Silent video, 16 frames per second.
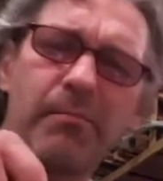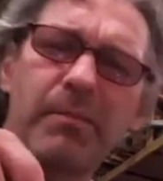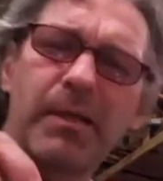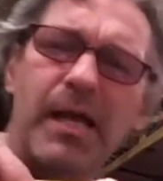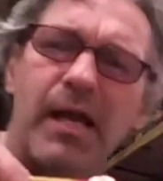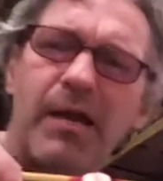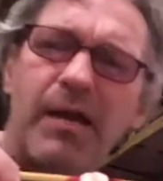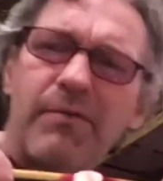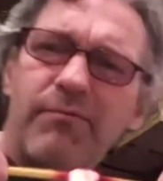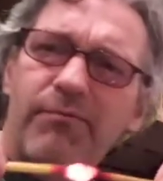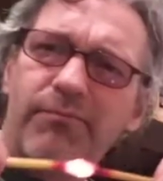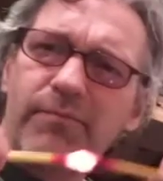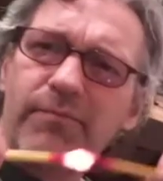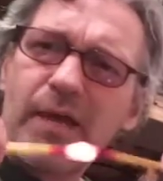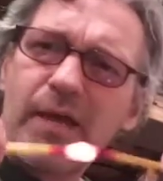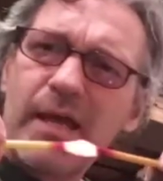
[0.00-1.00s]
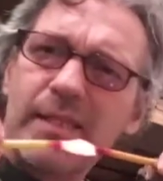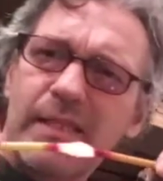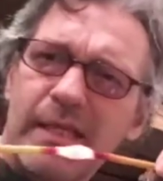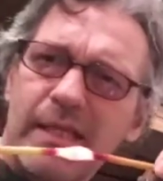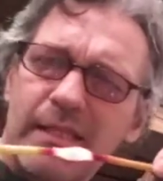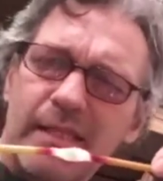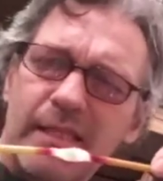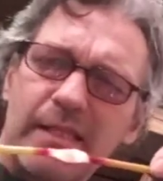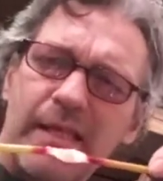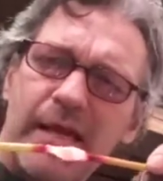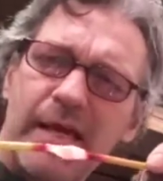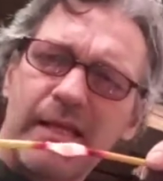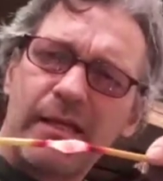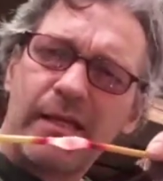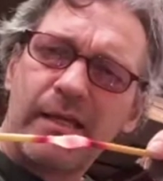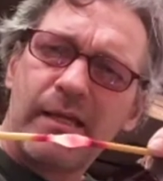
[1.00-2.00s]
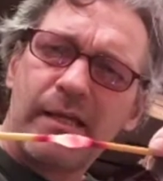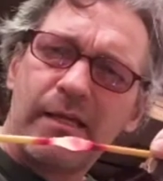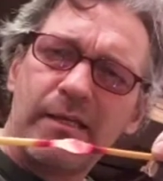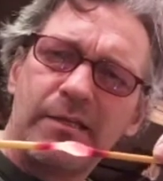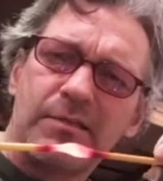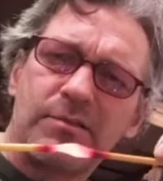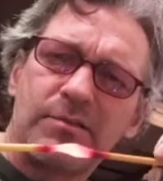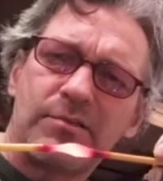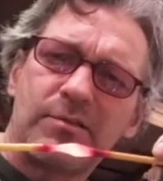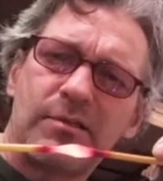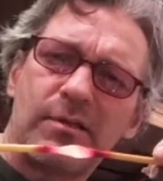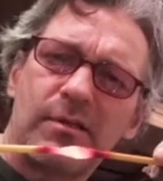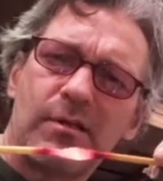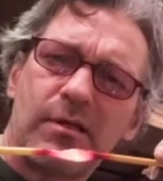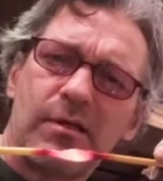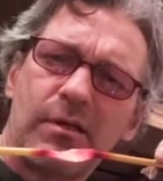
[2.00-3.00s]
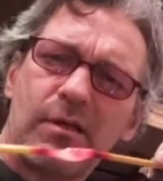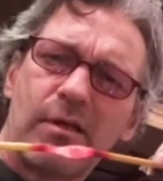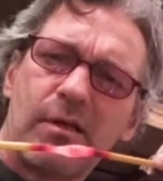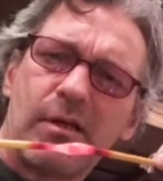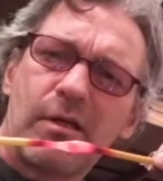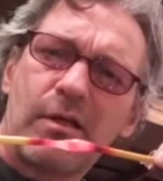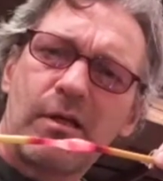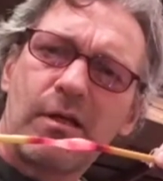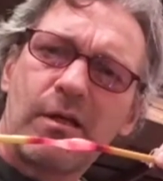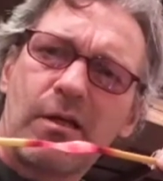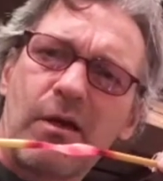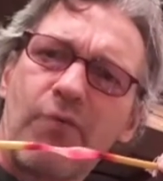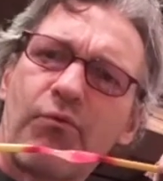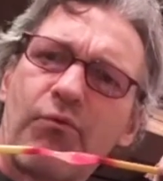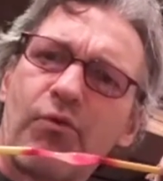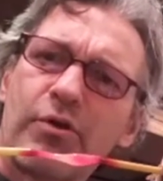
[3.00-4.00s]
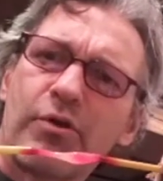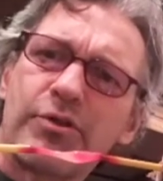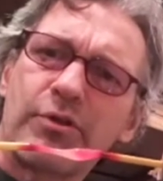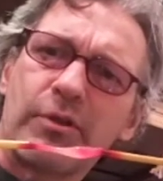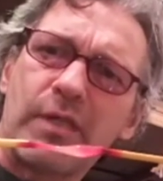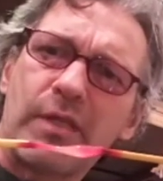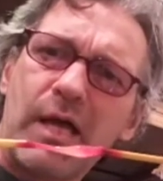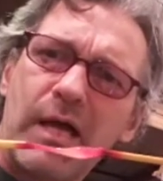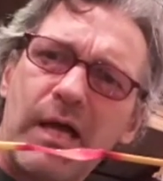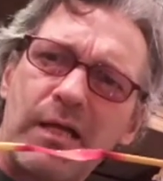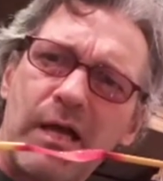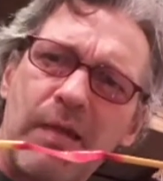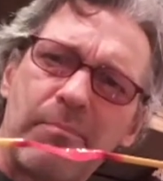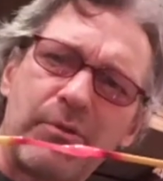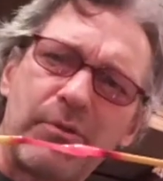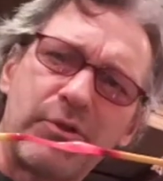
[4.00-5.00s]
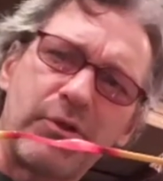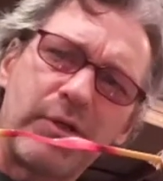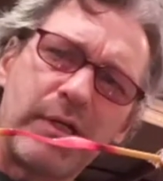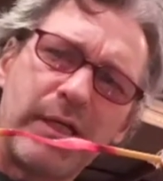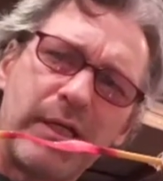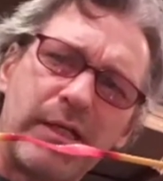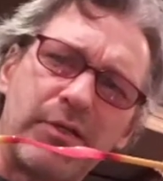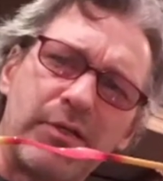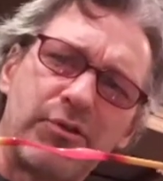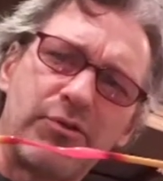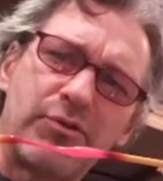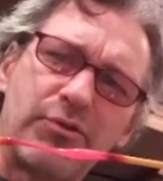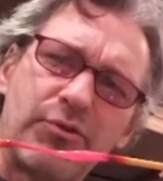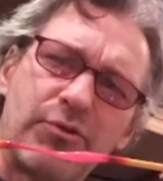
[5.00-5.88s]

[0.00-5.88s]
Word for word: But I, I think that that is, affords you a lot of opportunity to